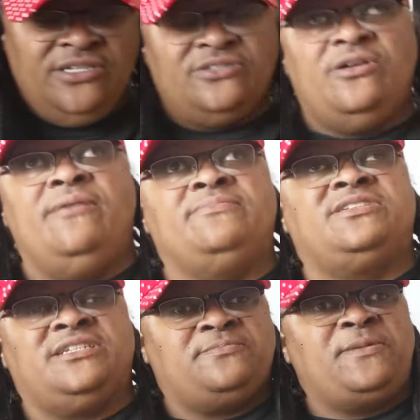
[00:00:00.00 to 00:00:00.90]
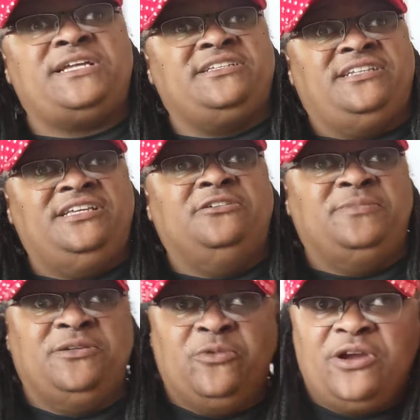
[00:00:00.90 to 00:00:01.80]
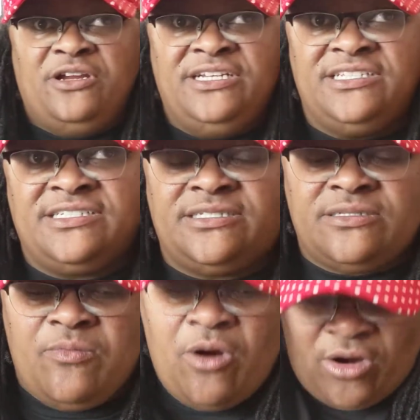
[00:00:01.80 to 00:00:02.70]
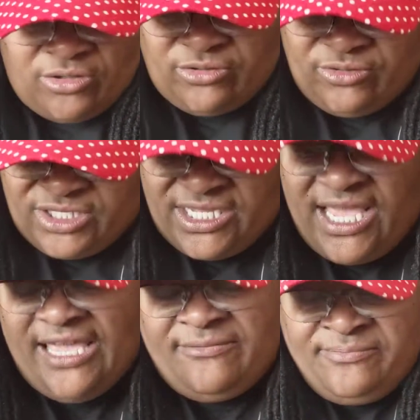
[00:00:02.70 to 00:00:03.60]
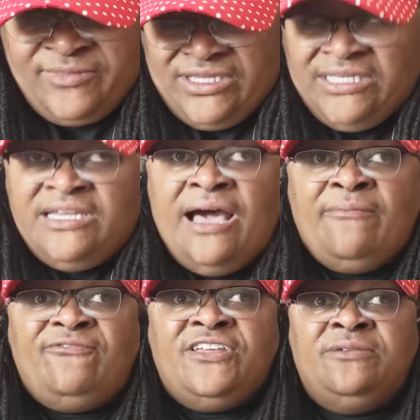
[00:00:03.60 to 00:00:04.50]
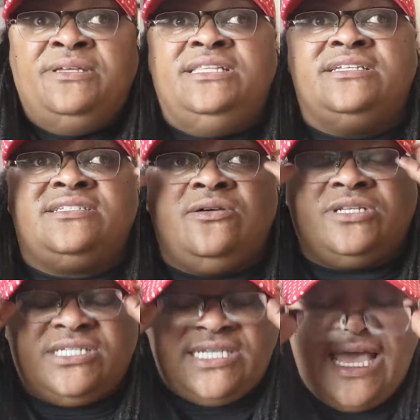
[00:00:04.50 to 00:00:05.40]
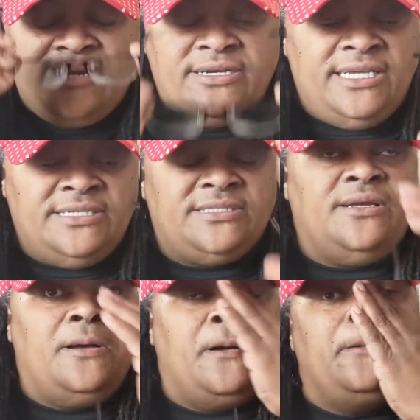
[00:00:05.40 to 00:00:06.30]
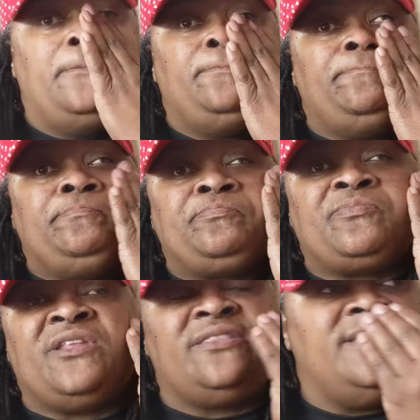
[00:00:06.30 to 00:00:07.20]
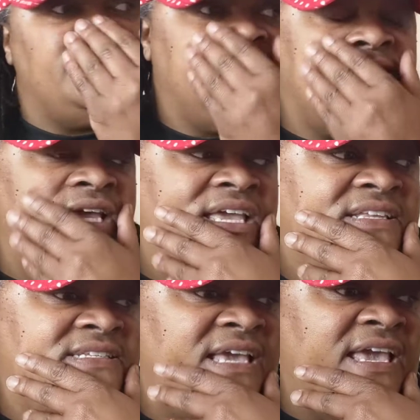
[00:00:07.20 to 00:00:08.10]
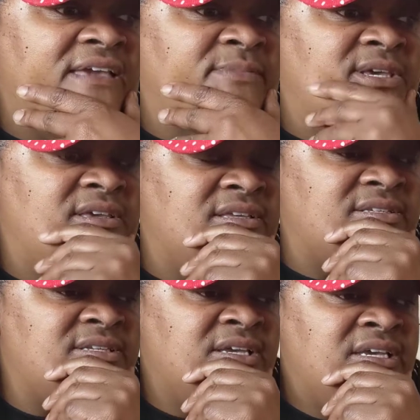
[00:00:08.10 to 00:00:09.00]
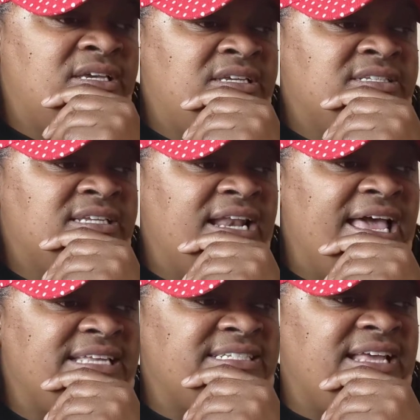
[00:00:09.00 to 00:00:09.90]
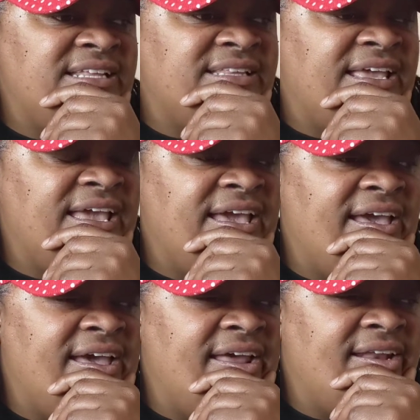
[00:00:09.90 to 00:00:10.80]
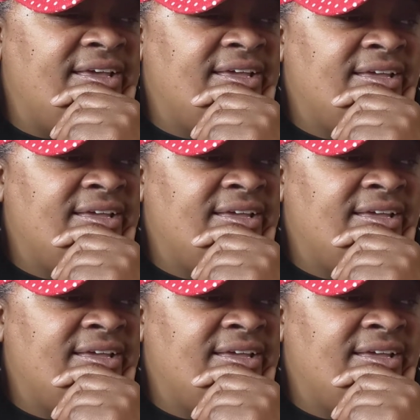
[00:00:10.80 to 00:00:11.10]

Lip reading: So I'm suspecting he'll be wearing this tomorrow during the game. I'm filming this on a Saturday, so I think today's game is... See, last night they had